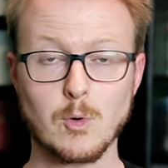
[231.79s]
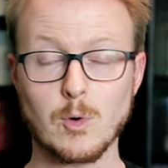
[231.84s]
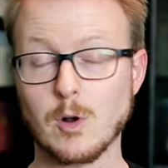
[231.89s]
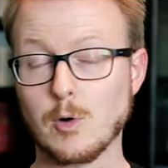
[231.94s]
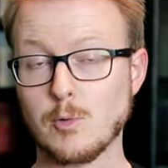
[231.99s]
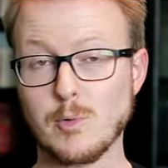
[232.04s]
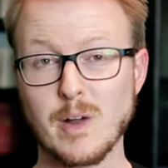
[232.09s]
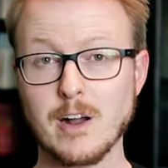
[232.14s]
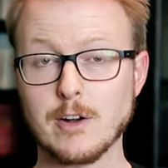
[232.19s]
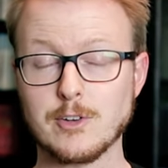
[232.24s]
or
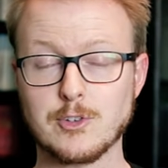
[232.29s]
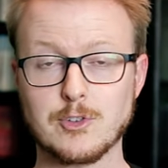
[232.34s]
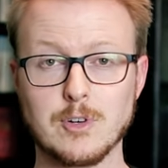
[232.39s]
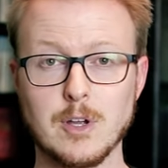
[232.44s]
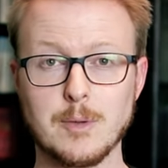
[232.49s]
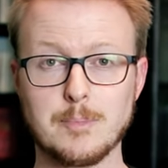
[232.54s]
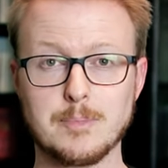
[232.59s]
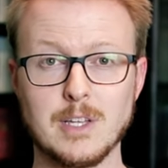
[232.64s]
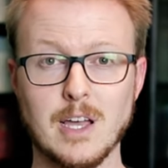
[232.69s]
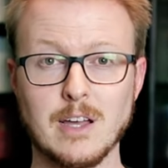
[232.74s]
a rare
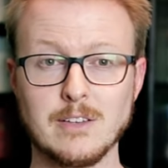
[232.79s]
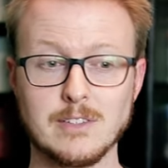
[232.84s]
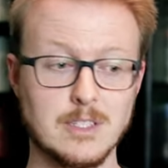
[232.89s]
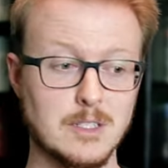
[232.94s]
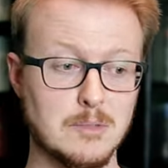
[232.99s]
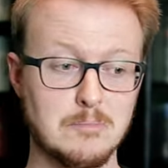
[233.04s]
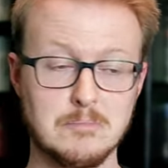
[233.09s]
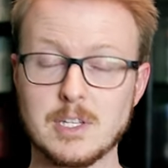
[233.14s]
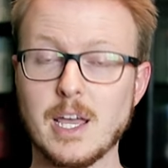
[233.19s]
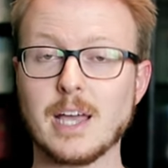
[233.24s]
trip down
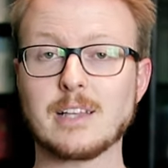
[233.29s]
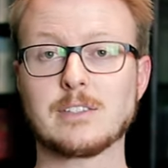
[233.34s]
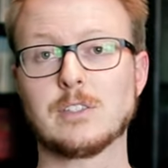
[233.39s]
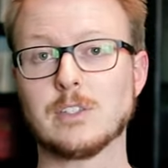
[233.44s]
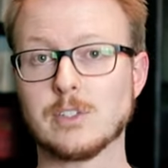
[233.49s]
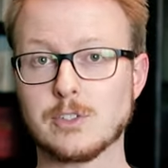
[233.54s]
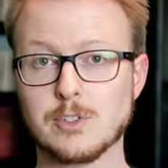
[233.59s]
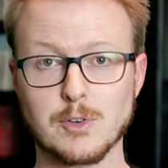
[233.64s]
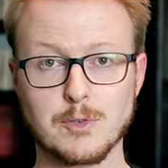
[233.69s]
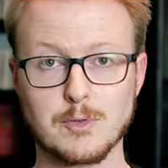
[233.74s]
to
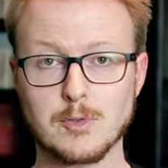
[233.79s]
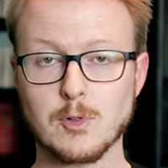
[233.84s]
Texas or